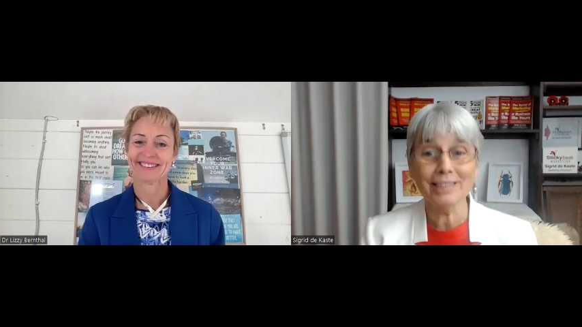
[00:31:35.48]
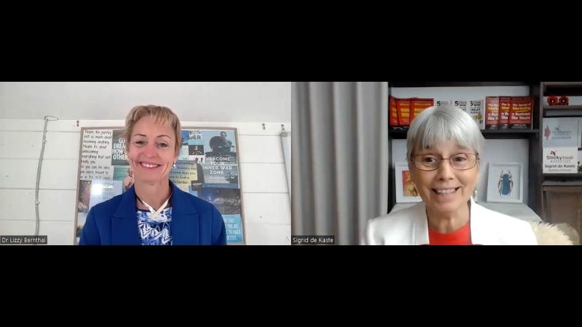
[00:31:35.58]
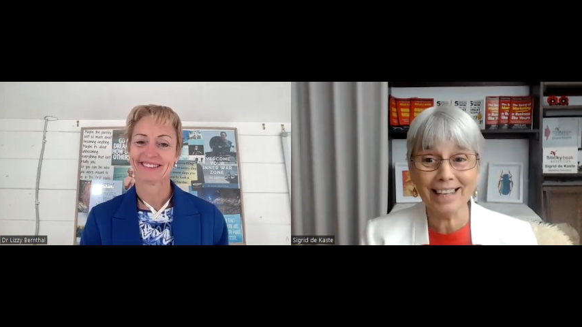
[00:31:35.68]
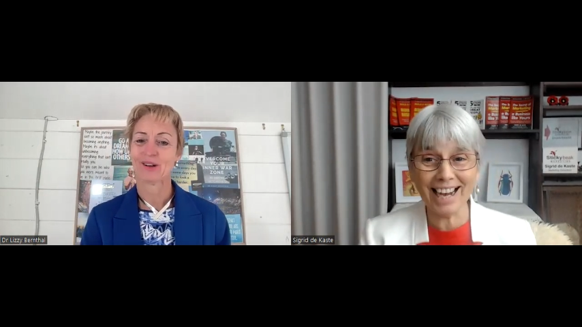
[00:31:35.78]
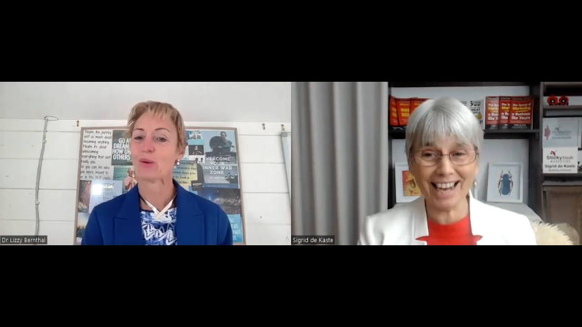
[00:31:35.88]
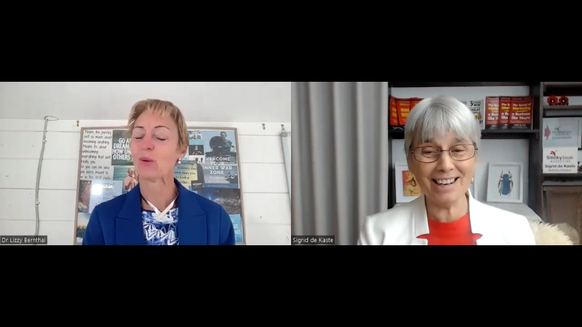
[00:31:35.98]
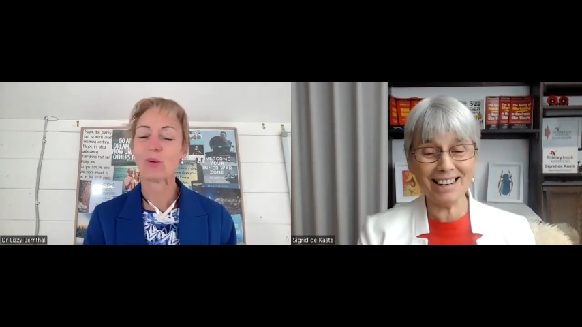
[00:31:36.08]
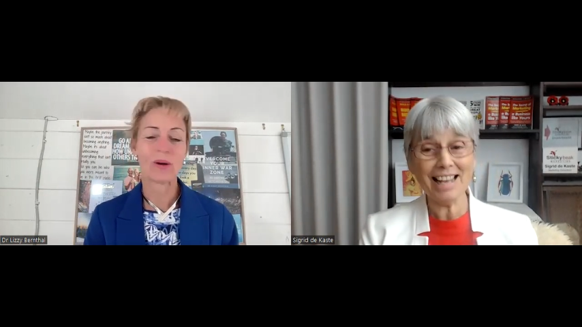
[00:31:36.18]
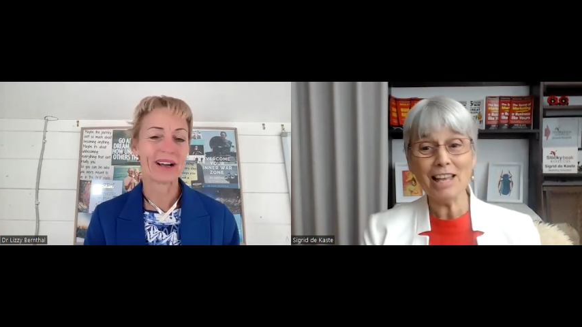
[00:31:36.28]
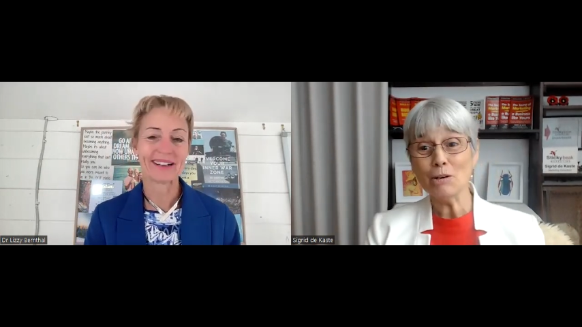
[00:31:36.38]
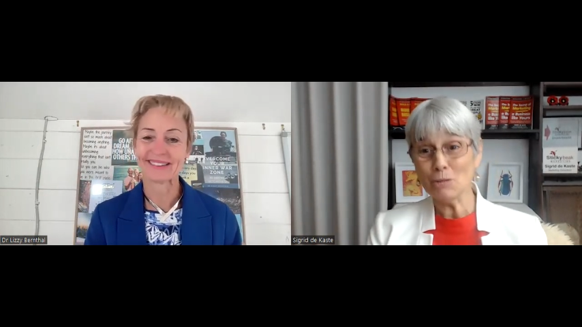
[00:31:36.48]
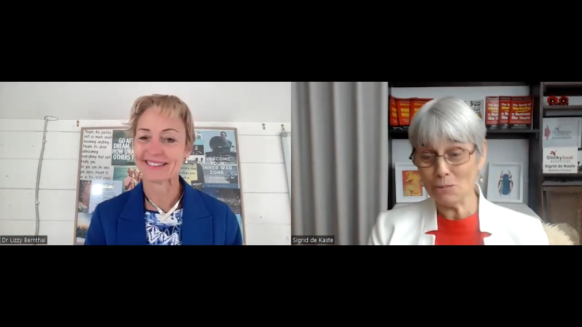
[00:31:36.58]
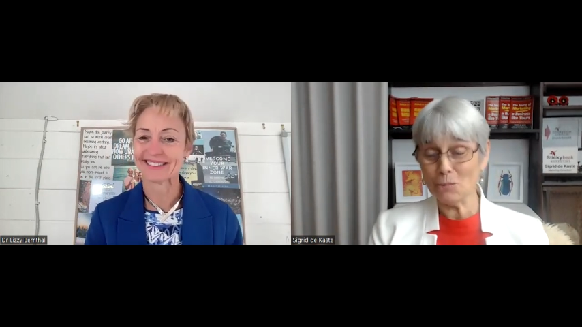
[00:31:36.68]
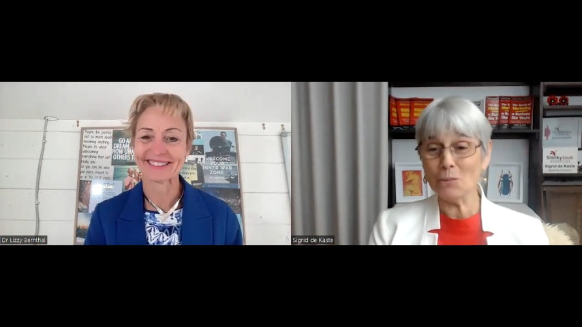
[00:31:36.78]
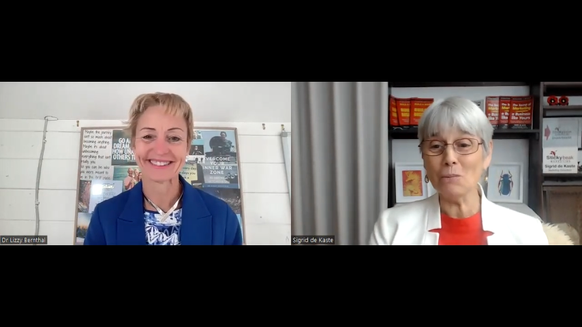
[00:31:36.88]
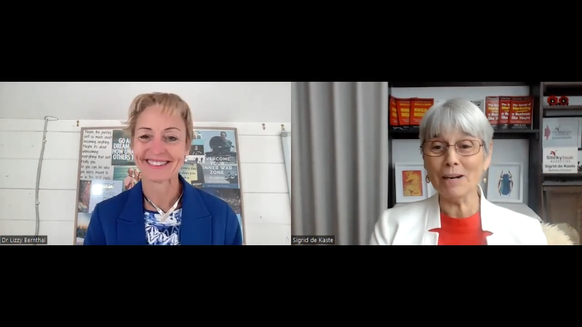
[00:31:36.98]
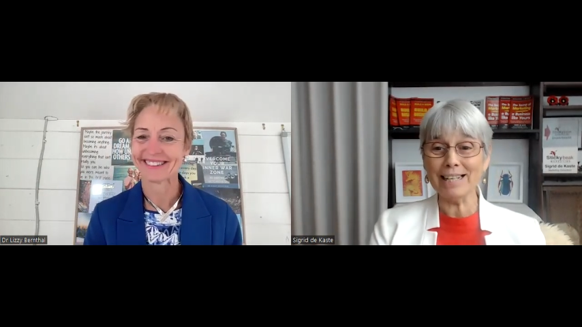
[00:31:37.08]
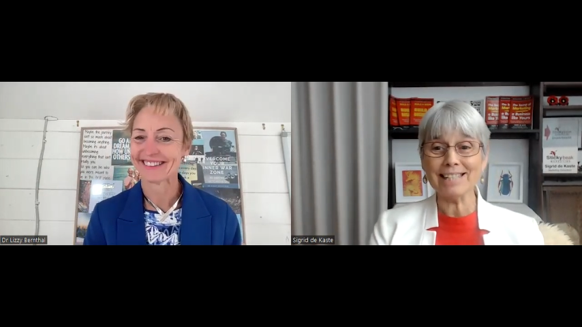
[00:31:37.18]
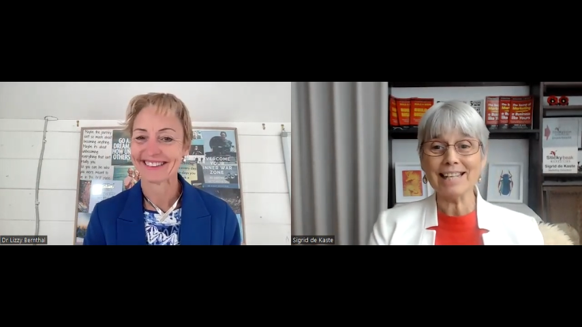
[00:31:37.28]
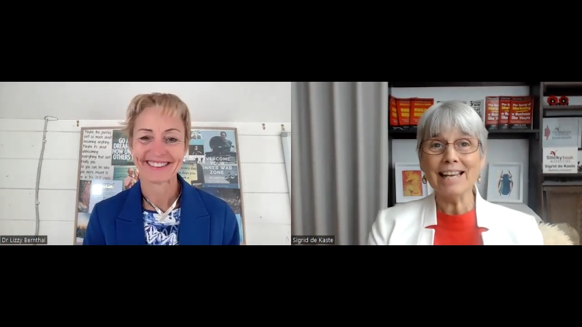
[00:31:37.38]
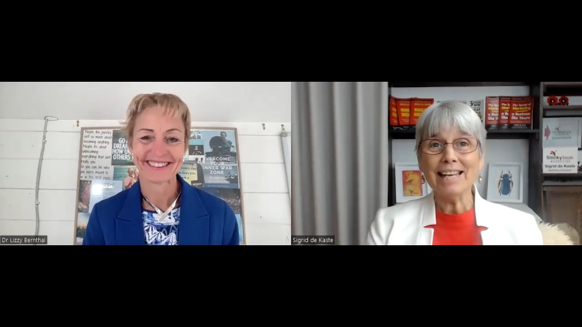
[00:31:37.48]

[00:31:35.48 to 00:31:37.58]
Speaker 1: yeah. Always. Always